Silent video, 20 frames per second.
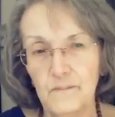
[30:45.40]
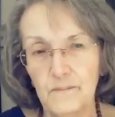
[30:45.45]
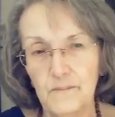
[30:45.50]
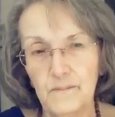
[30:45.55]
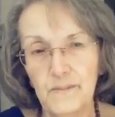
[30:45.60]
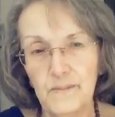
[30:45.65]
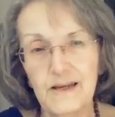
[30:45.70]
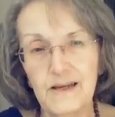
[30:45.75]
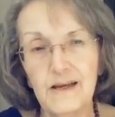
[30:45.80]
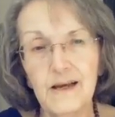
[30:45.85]

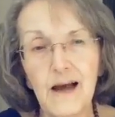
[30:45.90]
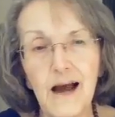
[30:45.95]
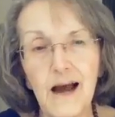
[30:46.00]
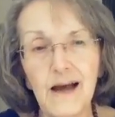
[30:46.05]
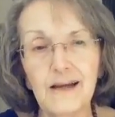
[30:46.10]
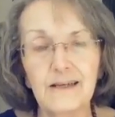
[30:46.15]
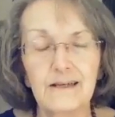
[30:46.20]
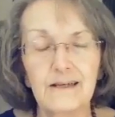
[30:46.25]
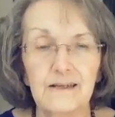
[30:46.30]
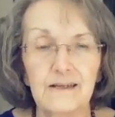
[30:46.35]
be
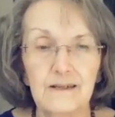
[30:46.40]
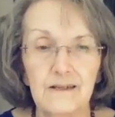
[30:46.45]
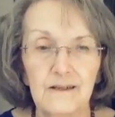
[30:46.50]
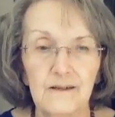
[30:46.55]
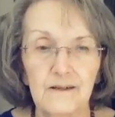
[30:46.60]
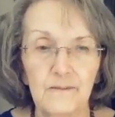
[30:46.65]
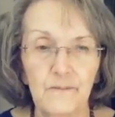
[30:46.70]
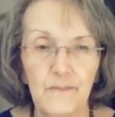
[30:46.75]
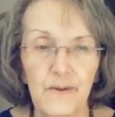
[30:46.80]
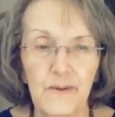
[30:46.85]
guided
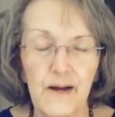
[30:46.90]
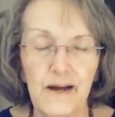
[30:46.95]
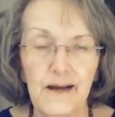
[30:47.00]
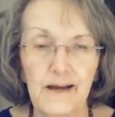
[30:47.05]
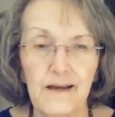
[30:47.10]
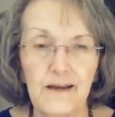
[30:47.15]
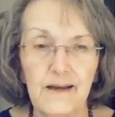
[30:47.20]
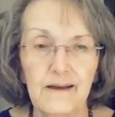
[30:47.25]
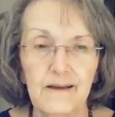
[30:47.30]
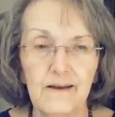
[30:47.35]

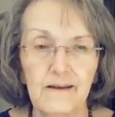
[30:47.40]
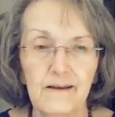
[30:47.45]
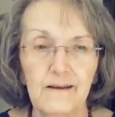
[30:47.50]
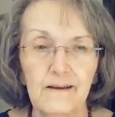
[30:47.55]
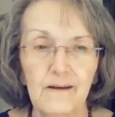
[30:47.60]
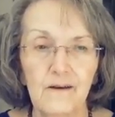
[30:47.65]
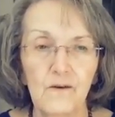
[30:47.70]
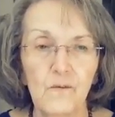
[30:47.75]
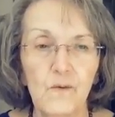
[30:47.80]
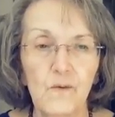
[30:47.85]
by
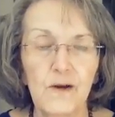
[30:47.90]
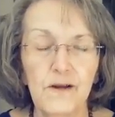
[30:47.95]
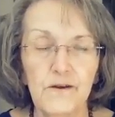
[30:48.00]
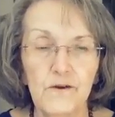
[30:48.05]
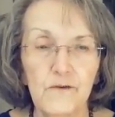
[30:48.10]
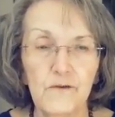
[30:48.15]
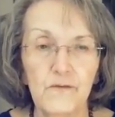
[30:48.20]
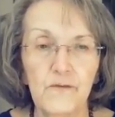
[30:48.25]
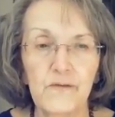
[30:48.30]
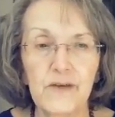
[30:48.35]
what
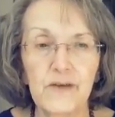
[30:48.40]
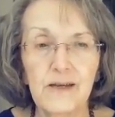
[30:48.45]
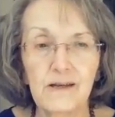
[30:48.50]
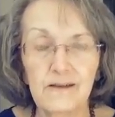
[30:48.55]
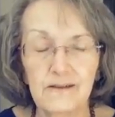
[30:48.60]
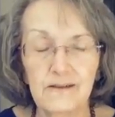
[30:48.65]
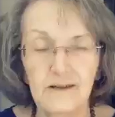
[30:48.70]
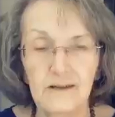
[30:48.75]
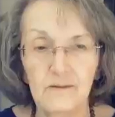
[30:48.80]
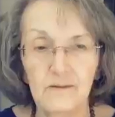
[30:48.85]
you're
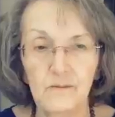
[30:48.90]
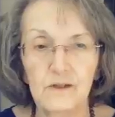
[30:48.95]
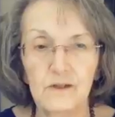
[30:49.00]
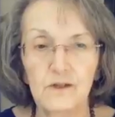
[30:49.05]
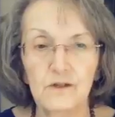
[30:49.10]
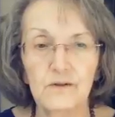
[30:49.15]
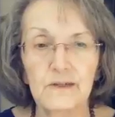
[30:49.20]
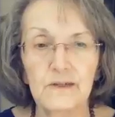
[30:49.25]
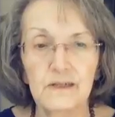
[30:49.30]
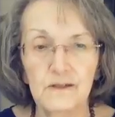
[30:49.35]
feeling,
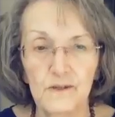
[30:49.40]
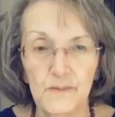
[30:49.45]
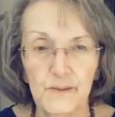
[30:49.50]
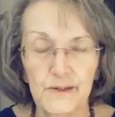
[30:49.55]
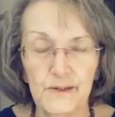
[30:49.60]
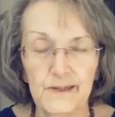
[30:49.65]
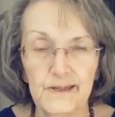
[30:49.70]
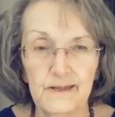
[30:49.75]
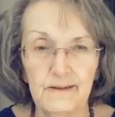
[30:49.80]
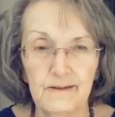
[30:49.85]
what you're
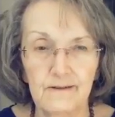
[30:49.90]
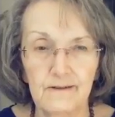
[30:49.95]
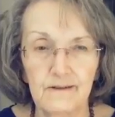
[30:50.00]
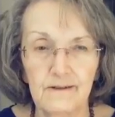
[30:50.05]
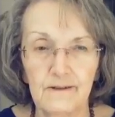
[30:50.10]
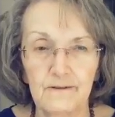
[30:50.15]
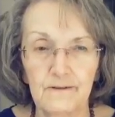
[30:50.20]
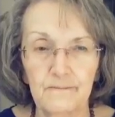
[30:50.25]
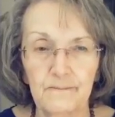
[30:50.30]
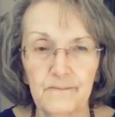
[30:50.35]

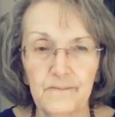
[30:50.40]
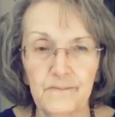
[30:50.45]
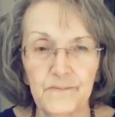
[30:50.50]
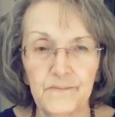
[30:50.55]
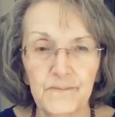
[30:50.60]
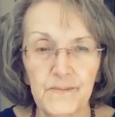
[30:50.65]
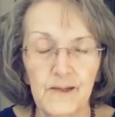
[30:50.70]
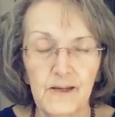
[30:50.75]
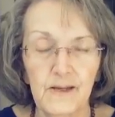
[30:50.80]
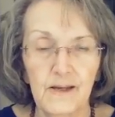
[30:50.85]
experiencing.
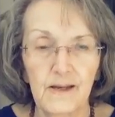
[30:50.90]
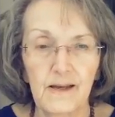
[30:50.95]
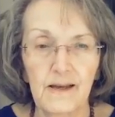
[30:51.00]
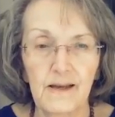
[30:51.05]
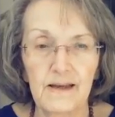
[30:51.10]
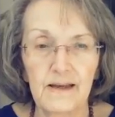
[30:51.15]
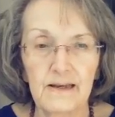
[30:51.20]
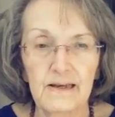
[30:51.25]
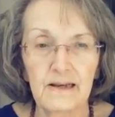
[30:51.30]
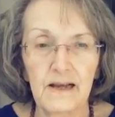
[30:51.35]

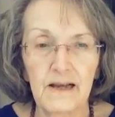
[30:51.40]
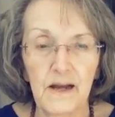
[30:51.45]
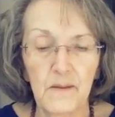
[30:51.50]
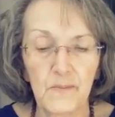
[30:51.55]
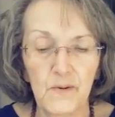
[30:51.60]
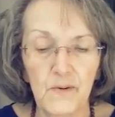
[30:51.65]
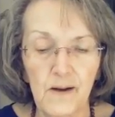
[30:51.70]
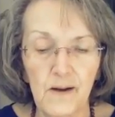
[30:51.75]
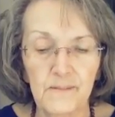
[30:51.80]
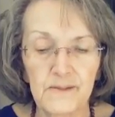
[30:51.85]
And I
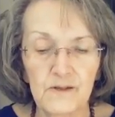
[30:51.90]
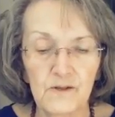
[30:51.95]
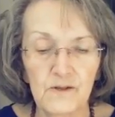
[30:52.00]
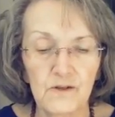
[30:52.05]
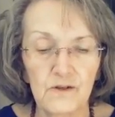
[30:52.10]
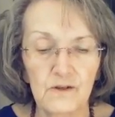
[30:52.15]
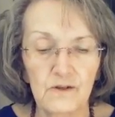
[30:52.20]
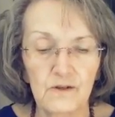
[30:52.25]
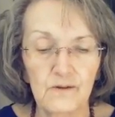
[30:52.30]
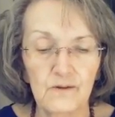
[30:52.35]

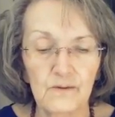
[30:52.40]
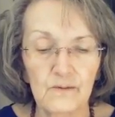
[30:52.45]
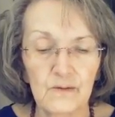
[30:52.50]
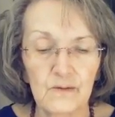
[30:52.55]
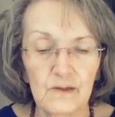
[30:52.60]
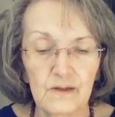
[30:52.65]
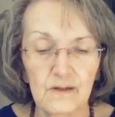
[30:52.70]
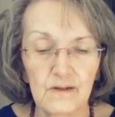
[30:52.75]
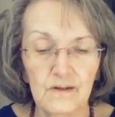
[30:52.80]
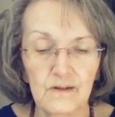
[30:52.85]
promise you,
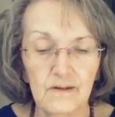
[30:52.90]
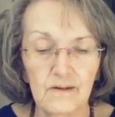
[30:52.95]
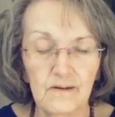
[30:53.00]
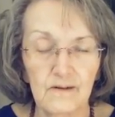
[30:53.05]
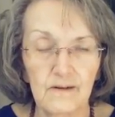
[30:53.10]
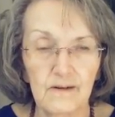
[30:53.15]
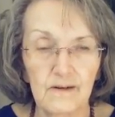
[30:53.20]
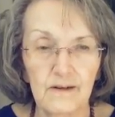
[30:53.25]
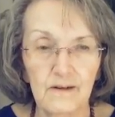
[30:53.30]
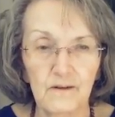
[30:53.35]

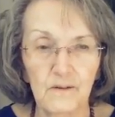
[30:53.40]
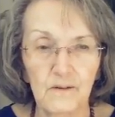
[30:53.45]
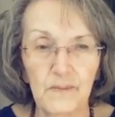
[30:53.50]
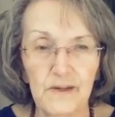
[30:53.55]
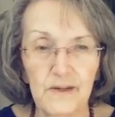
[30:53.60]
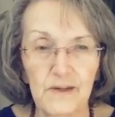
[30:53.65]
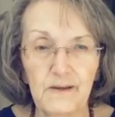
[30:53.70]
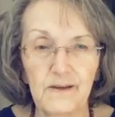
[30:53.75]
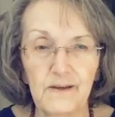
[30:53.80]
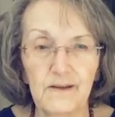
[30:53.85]
it'll
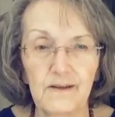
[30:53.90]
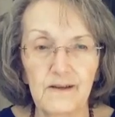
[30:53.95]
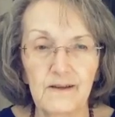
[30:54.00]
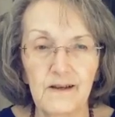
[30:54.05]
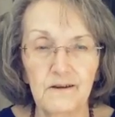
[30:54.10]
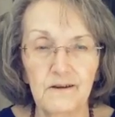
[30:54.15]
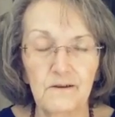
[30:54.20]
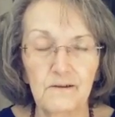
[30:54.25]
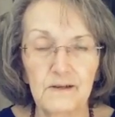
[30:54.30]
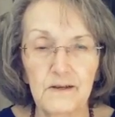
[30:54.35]
be
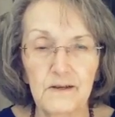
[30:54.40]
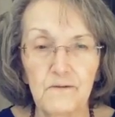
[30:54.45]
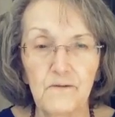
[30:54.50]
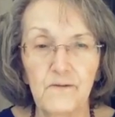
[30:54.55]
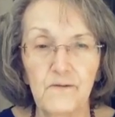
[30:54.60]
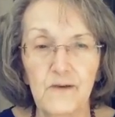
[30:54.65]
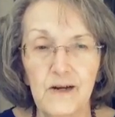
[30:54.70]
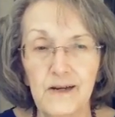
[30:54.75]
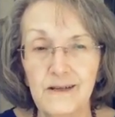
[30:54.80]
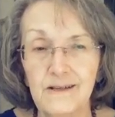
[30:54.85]
not only
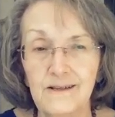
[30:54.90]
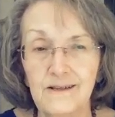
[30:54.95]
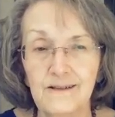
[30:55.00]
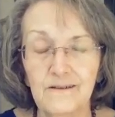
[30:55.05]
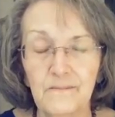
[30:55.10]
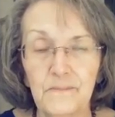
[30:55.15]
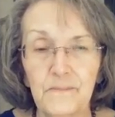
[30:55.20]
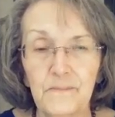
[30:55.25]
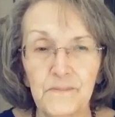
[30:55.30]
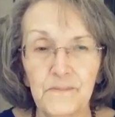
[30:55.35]
fun,
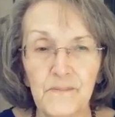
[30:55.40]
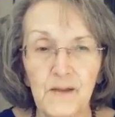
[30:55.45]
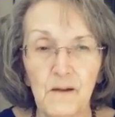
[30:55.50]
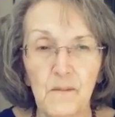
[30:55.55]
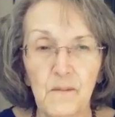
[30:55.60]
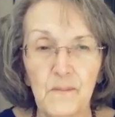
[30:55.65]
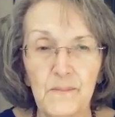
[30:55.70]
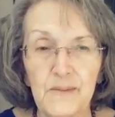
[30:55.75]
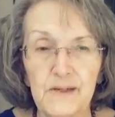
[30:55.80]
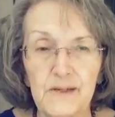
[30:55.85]

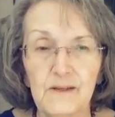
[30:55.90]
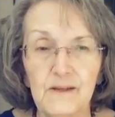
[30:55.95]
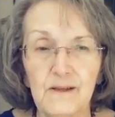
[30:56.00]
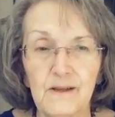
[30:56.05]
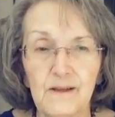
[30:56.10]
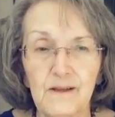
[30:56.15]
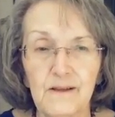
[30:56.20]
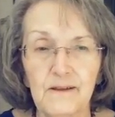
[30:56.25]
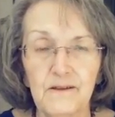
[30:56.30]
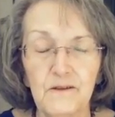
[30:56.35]
but
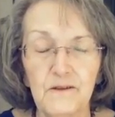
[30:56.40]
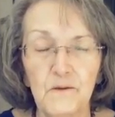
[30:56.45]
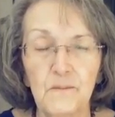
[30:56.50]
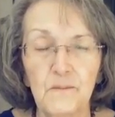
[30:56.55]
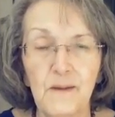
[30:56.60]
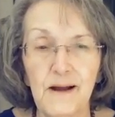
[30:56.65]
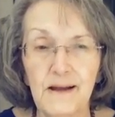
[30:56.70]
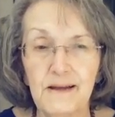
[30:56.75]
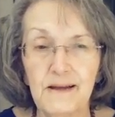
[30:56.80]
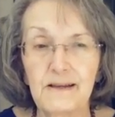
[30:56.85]
you
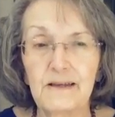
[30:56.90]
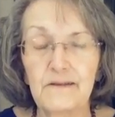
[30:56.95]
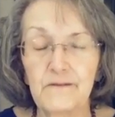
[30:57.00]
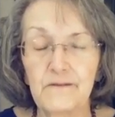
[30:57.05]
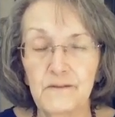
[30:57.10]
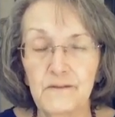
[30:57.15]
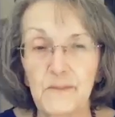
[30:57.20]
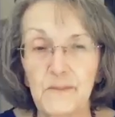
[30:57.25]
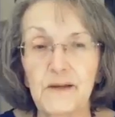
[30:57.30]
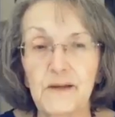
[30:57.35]
might
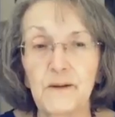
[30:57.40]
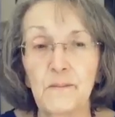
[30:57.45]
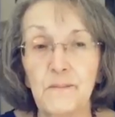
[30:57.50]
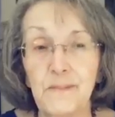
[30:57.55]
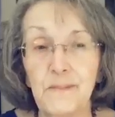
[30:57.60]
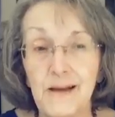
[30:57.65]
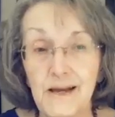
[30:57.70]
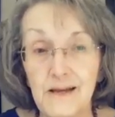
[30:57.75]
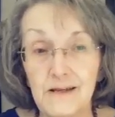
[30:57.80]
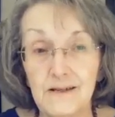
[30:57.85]
even be
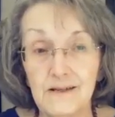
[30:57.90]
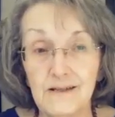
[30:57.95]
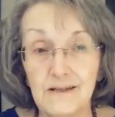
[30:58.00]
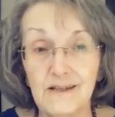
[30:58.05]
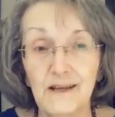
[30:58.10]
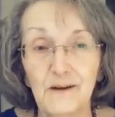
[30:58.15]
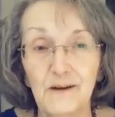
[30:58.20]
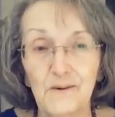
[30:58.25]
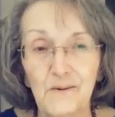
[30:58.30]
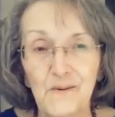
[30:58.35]
amazed
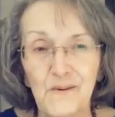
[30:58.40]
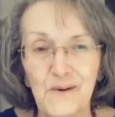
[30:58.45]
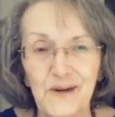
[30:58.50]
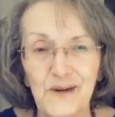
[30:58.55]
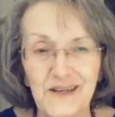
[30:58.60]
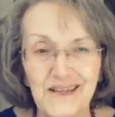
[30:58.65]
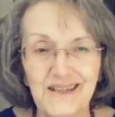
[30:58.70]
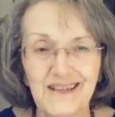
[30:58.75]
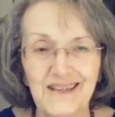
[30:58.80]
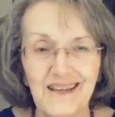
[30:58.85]
at
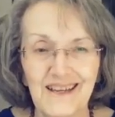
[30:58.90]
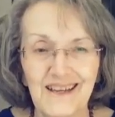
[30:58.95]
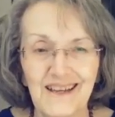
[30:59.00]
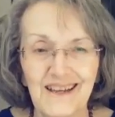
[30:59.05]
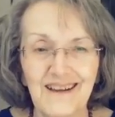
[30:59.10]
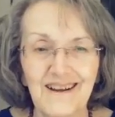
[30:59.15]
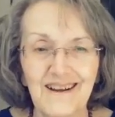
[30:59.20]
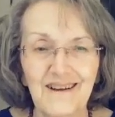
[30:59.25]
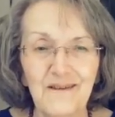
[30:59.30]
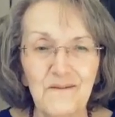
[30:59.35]

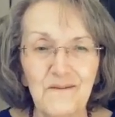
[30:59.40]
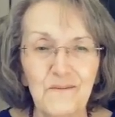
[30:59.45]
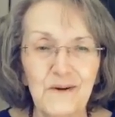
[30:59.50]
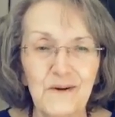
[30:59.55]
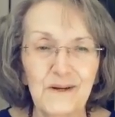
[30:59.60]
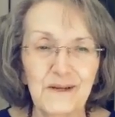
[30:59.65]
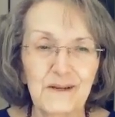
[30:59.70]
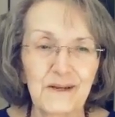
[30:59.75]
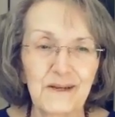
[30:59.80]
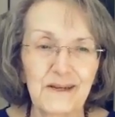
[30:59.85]

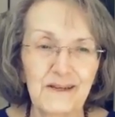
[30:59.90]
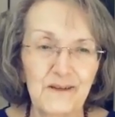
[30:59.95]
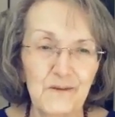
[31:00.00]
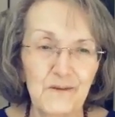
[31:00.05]
what you